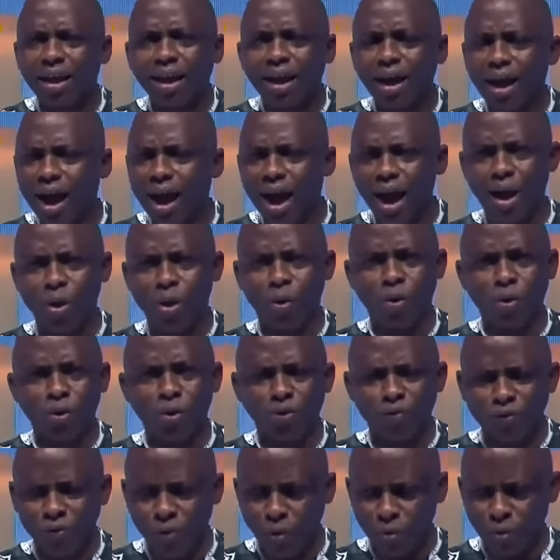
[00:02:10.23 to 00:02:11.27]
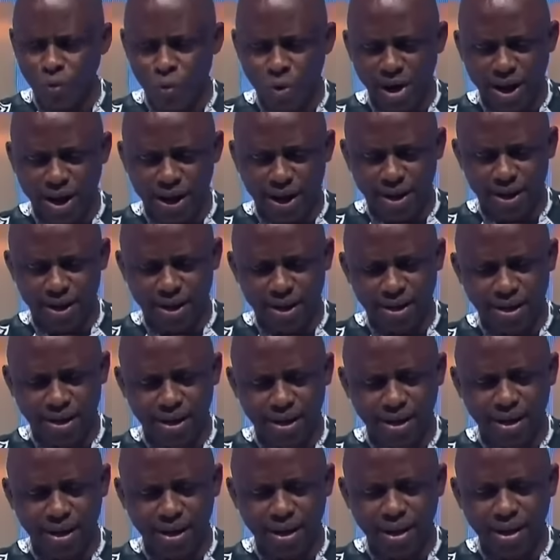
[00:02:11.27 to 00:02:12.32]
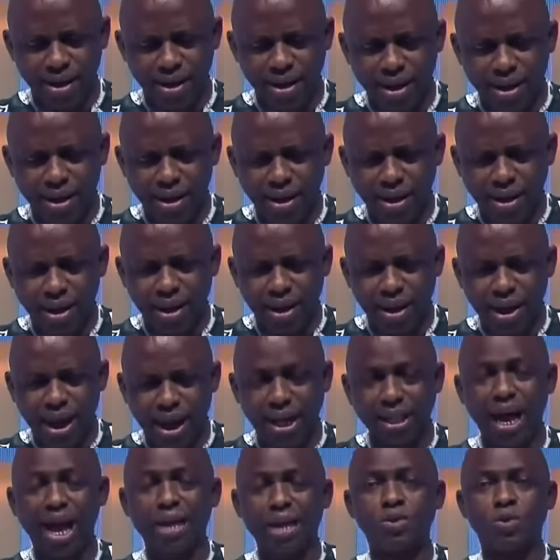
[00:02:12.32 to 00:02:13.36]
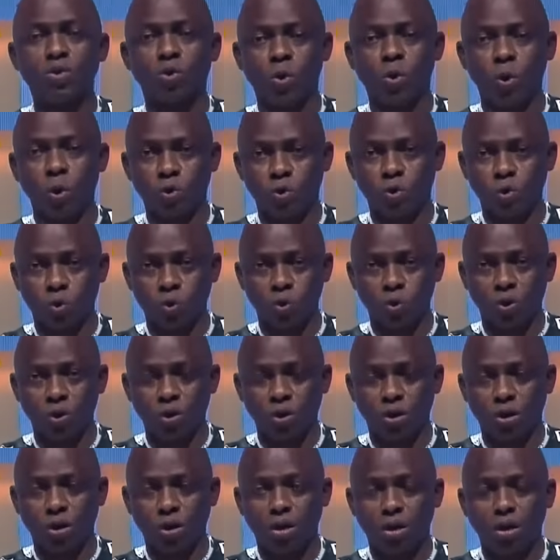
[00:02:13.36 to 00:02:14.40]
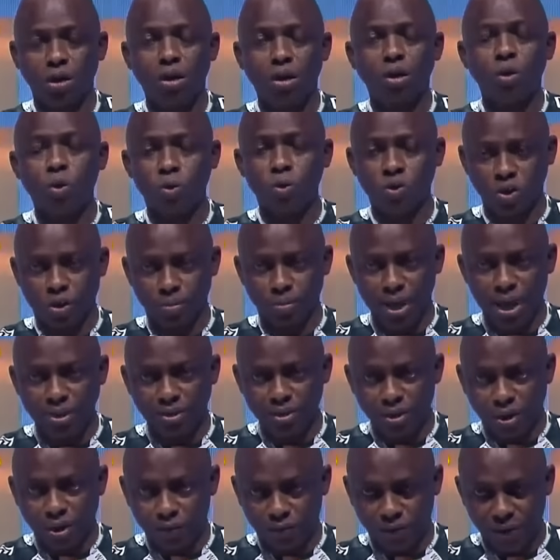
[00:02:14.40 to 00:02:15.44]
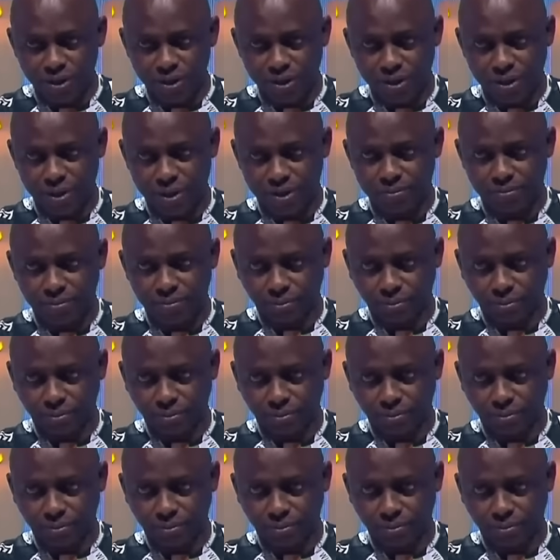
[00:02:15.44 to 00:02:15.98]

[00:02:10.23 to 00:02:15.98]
how? From where? And I had to go to Uzama's office,